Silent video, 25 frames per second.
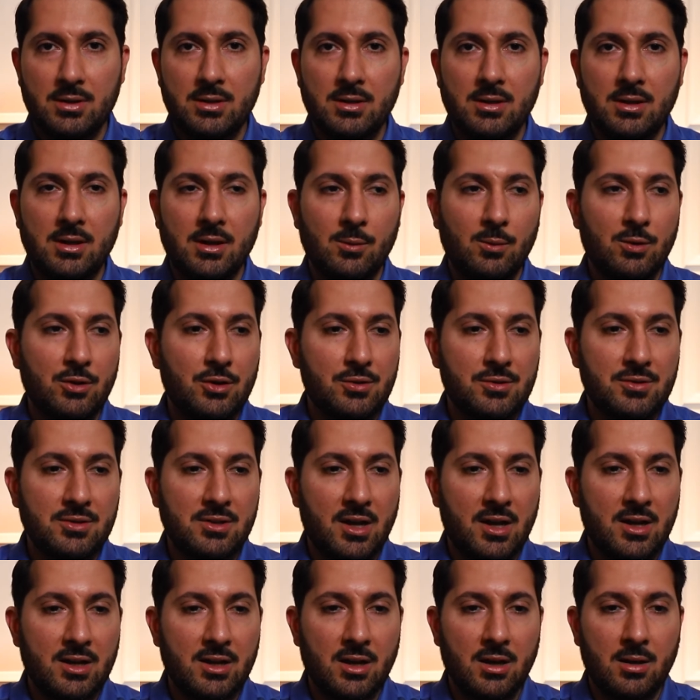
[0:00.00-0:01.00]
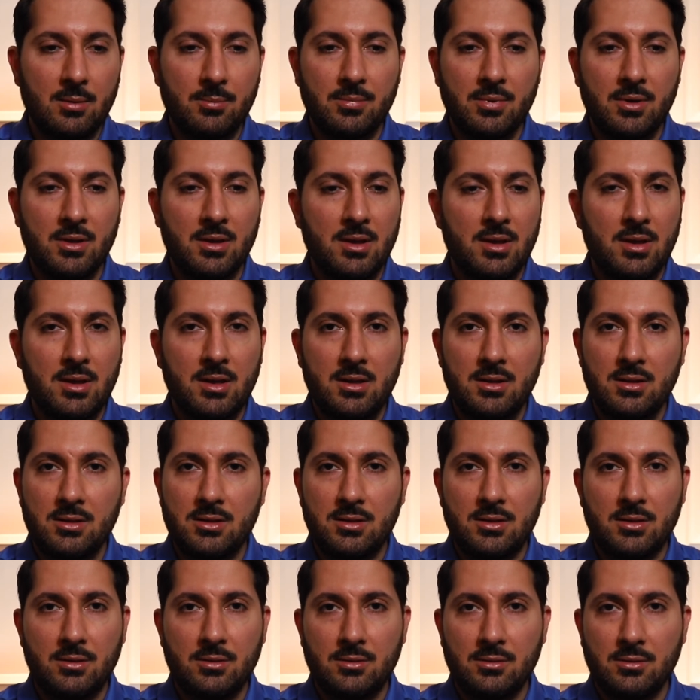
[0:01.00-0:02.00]
When you sign up,
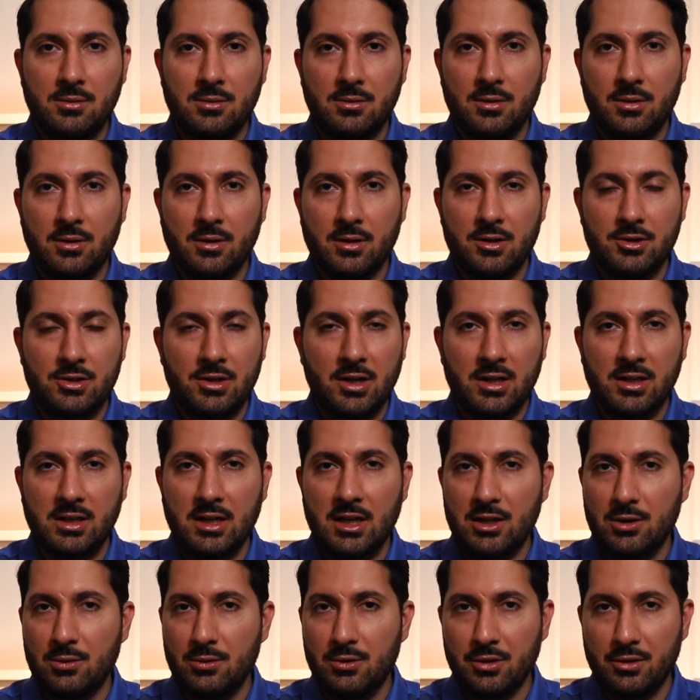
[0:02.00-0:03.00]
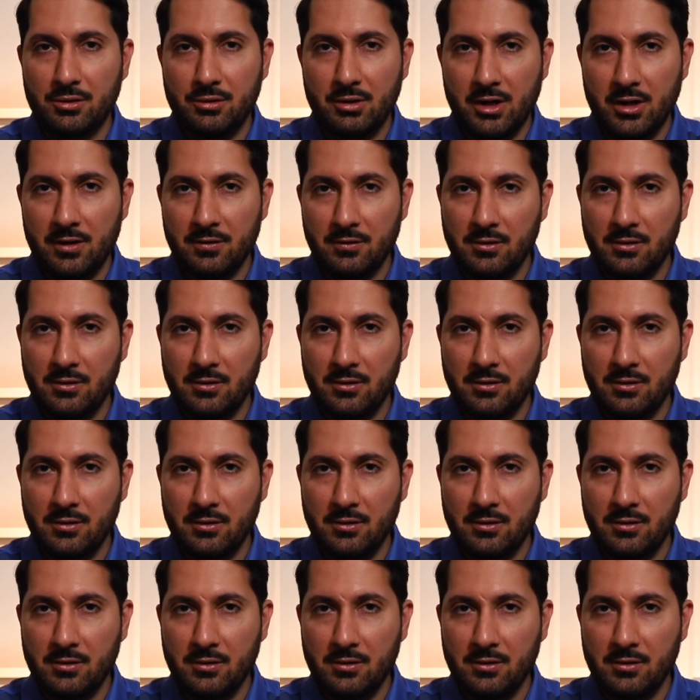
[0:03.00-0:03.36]
they're going to try to get you into Creative